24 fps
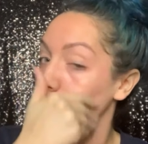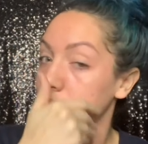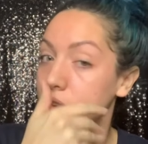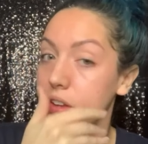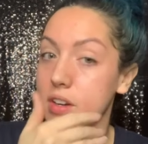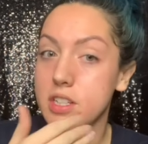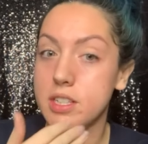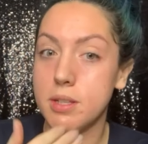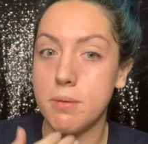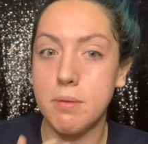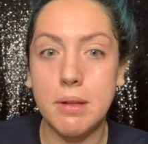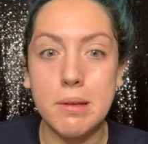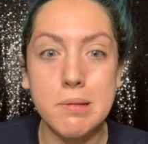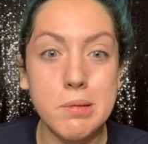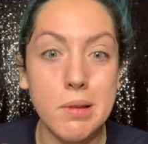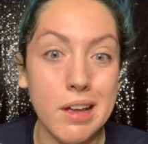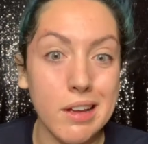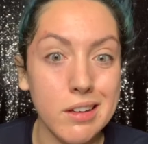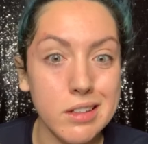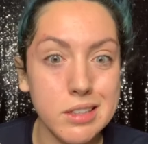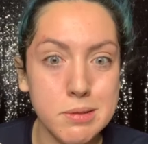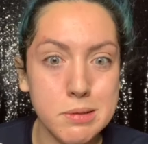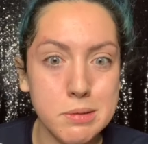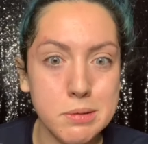there's something
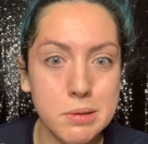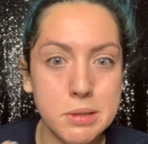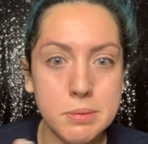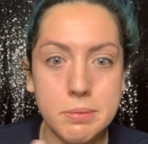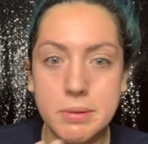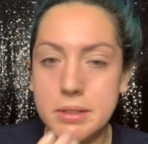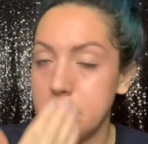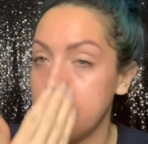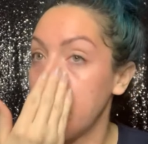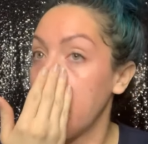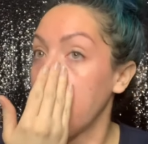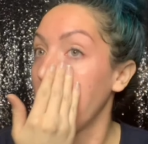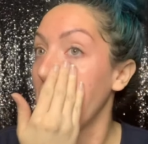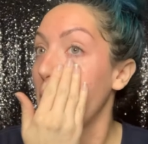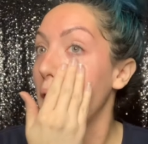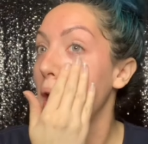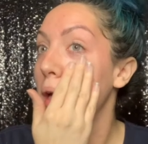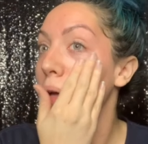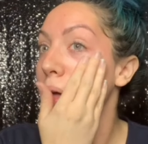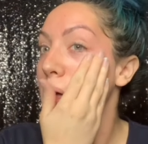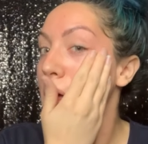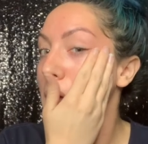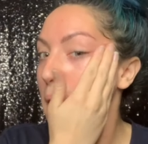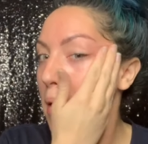else I'm supposed to be doing,
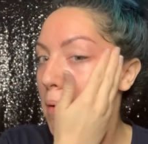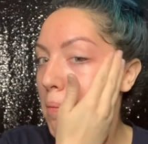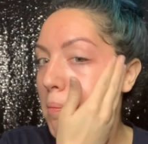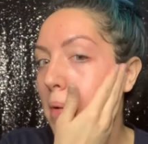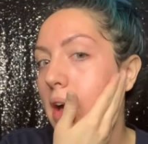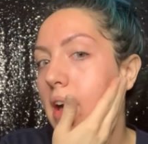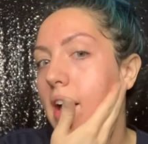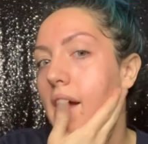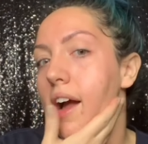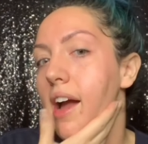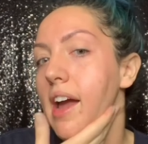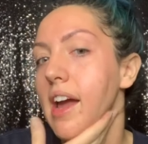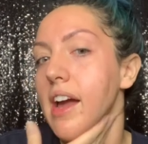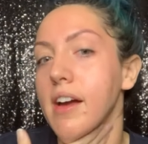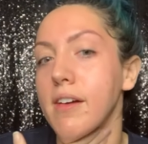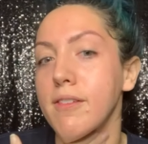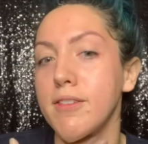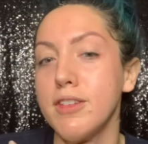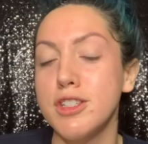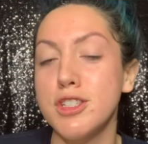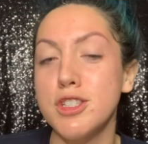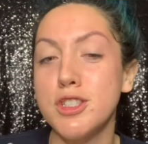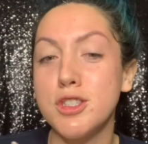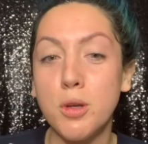but I have
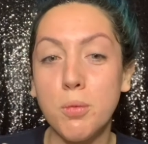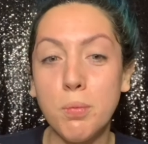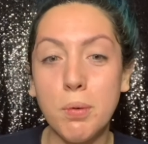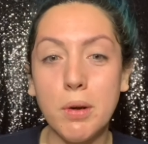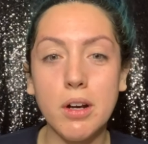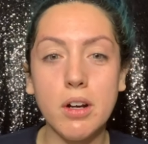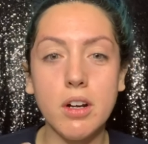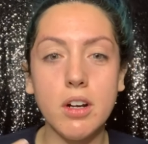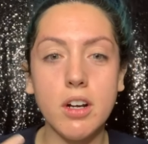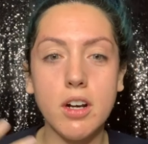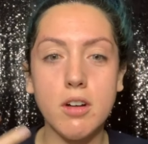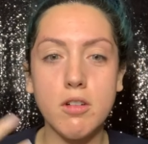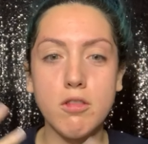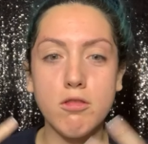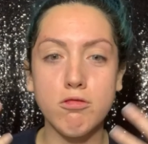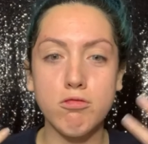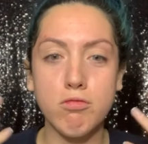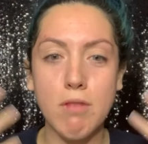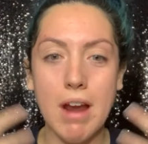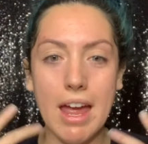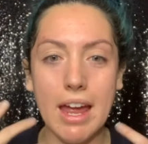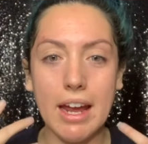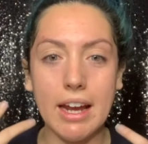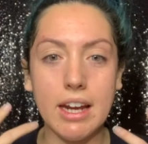super
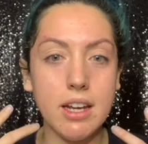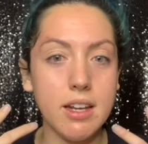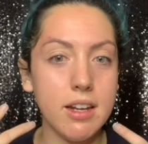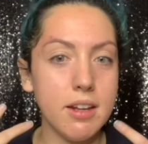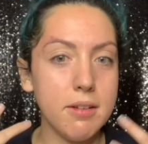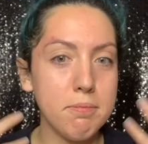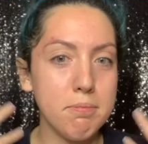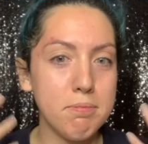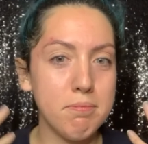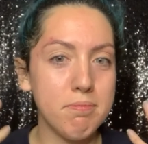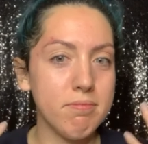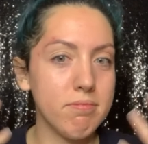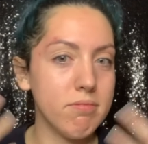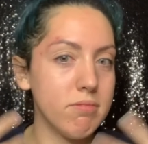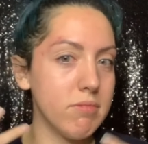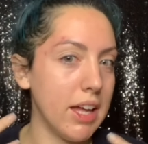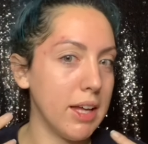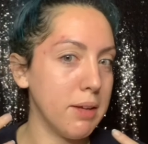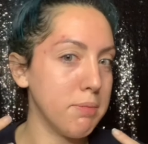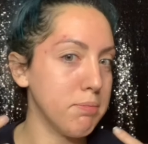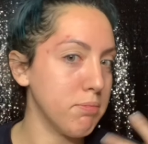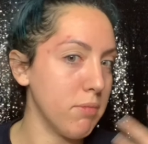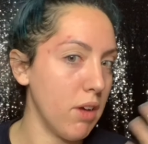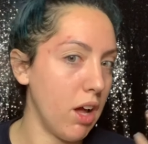red,
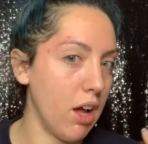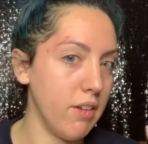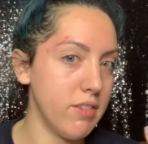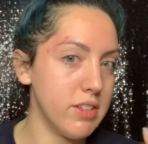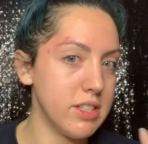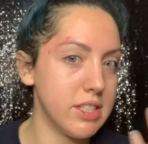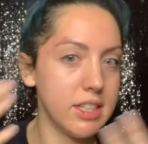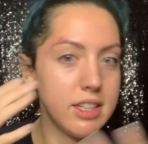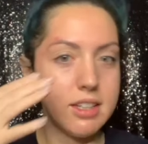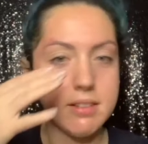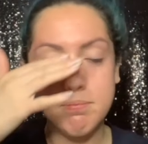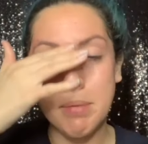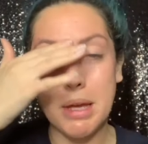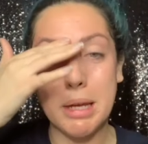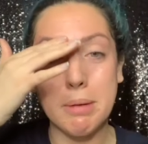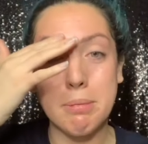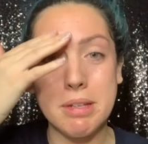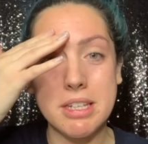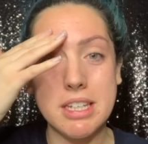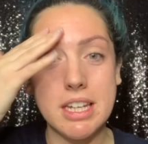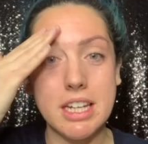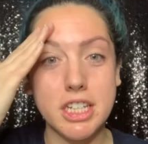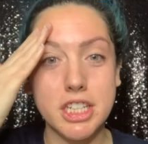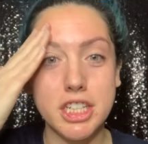like obviously
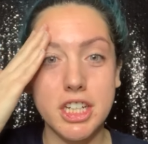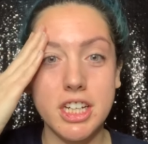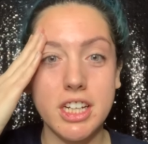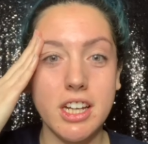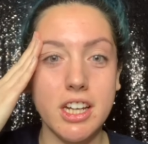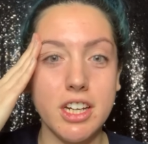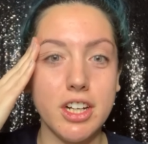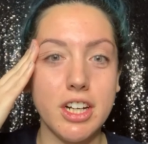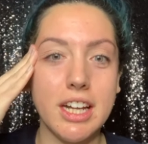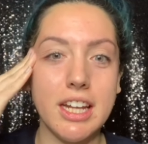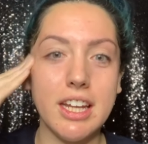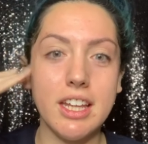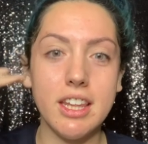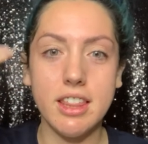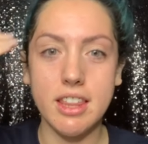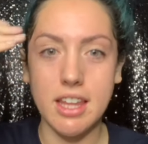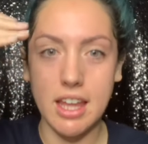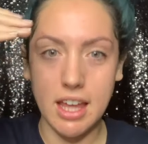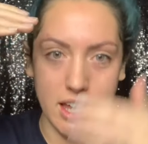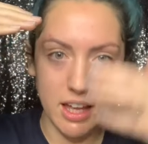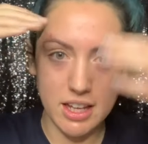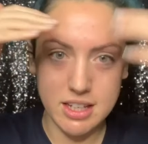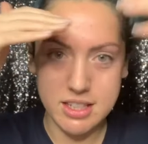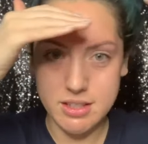pigmentation underneath.
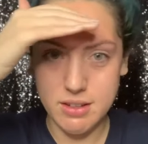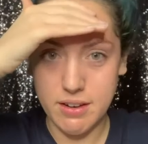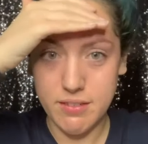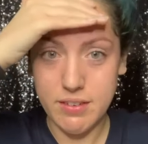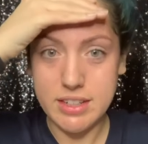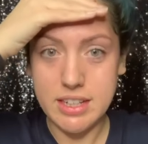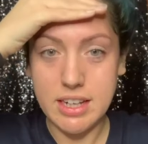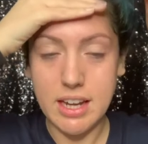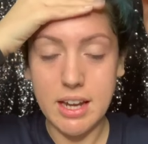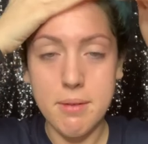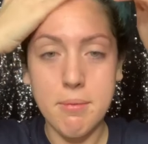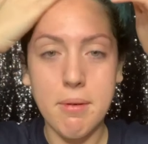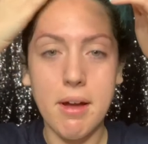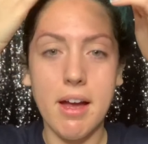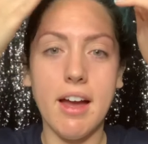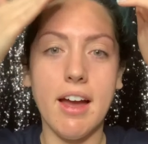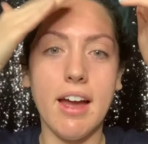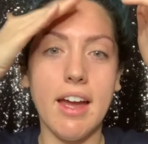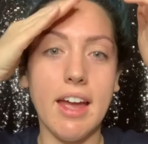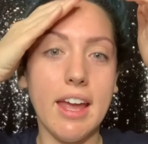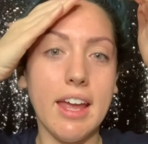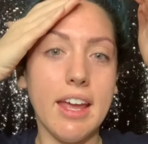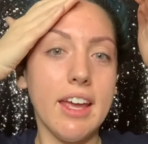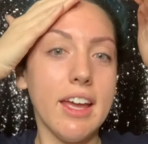And so every time
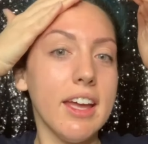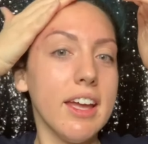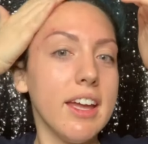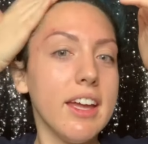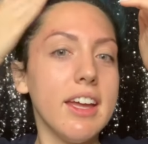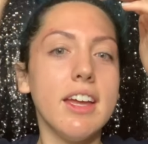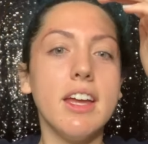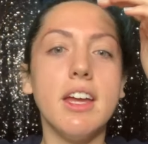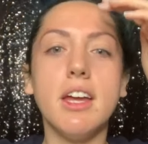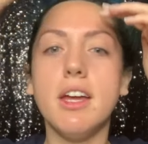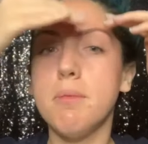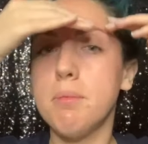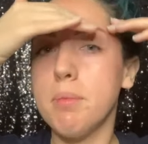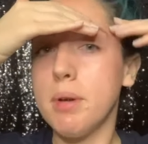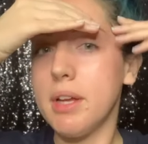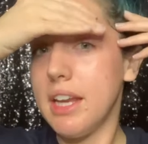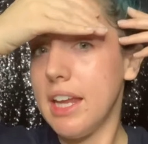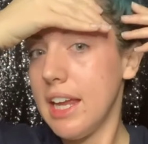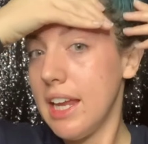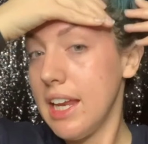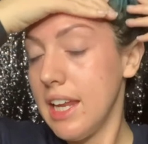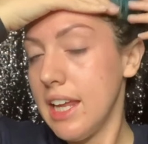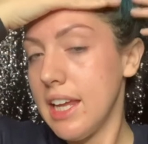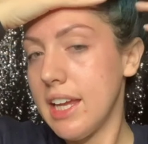I put
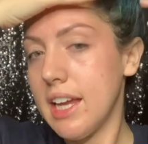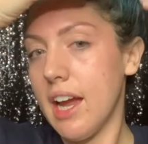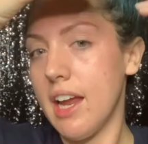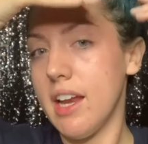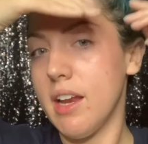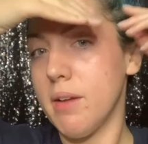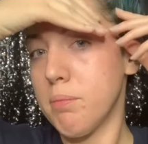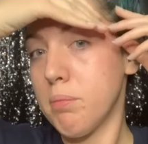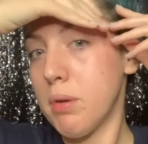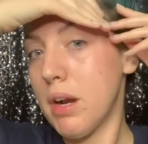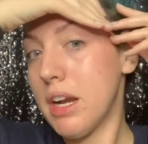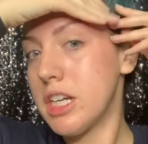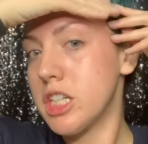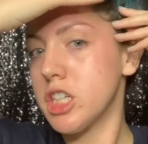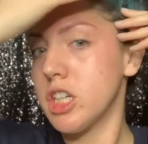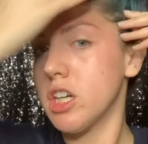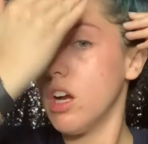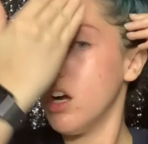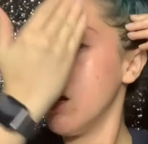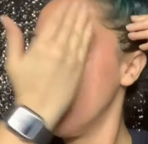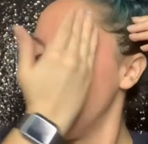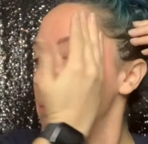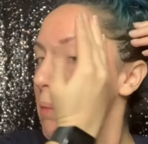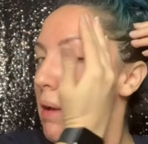any kind of pressure
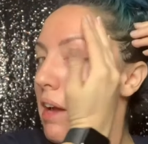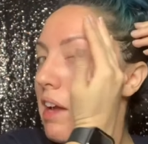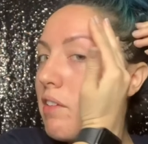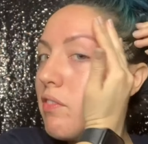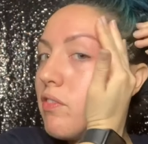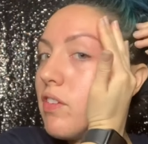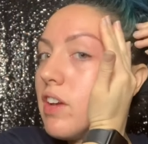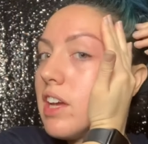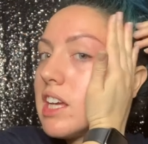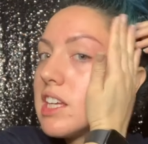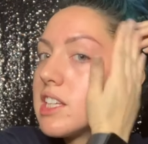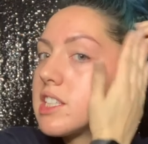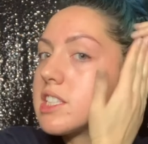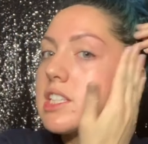on my face,